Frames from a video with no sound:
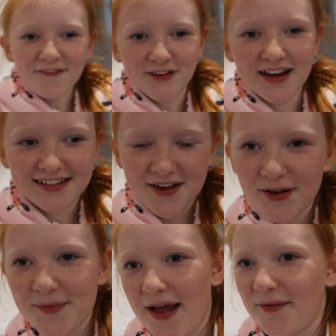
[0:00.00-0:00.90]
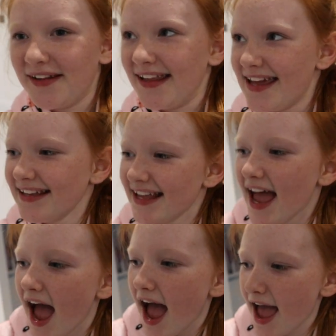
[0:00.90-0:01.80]
a few days ago, I'm gonna buy one of these.
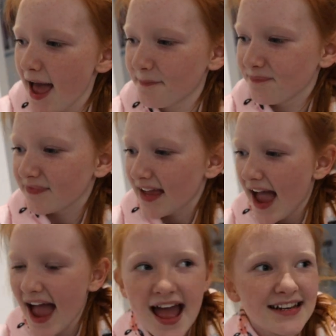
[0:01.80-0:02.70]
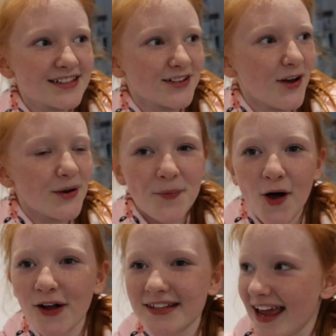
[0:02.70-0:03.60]
And she'd already
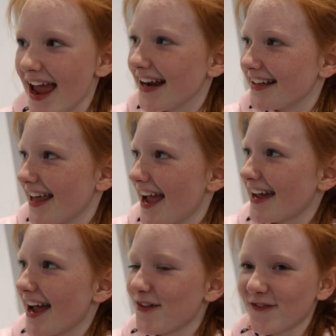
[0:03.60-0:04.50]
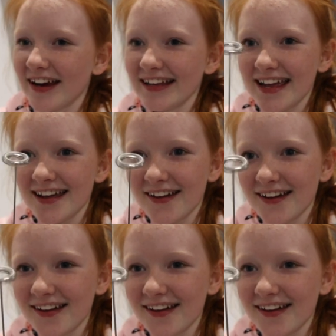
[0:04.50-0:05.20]
bought it, and it's like a really.